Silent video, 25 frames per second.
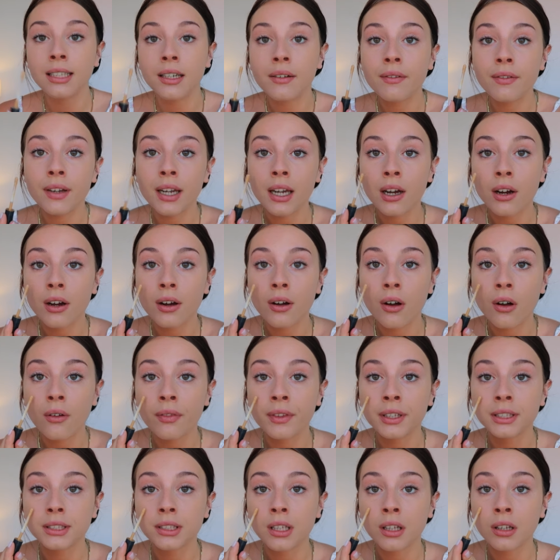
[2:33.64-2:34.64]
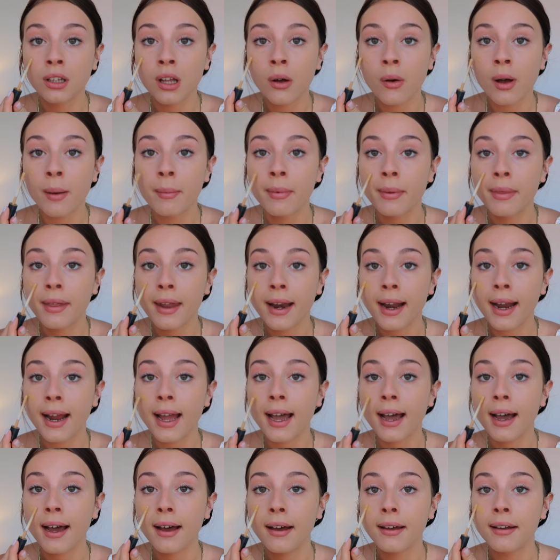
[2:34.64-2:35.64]
did a video on this glow up that I
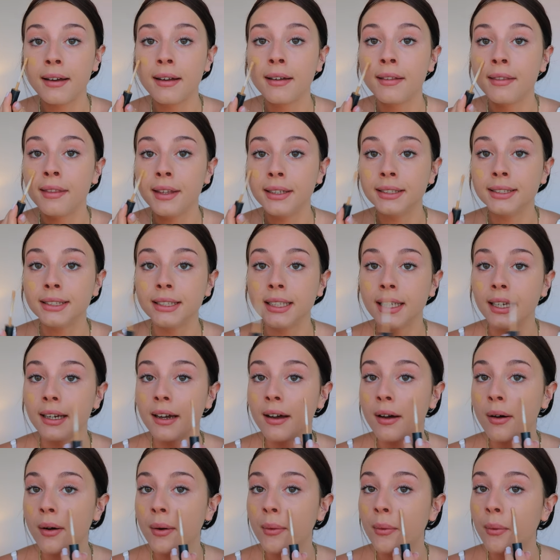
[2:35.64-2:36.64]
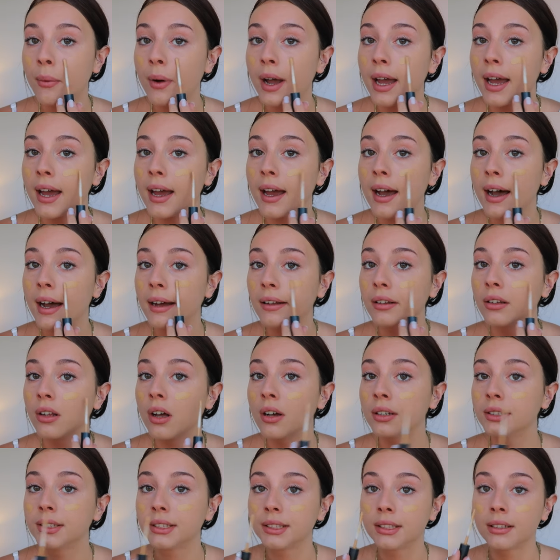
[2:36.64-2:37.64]
had this year where I
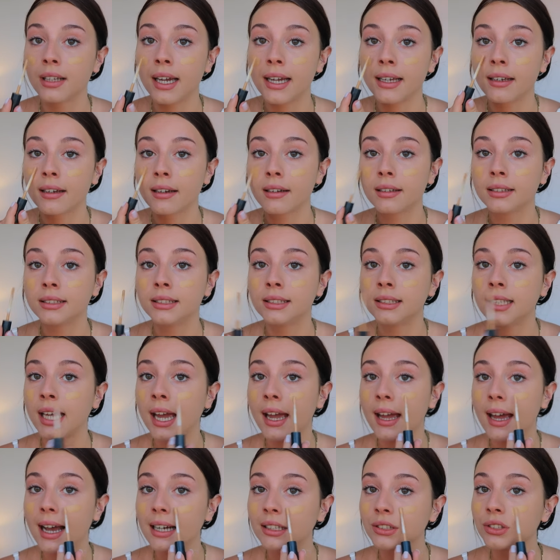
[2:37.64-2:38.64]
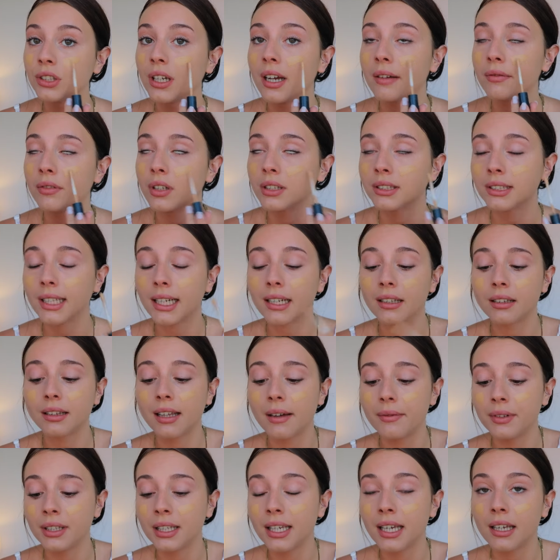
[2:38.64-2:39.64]
lost like I've lost like
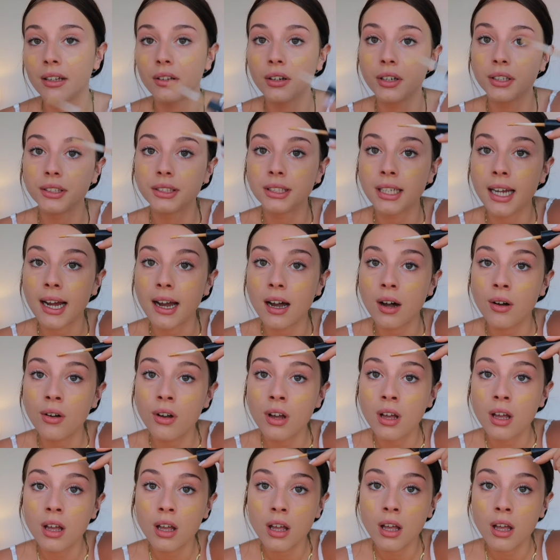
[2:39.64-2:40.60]
11 kilos now,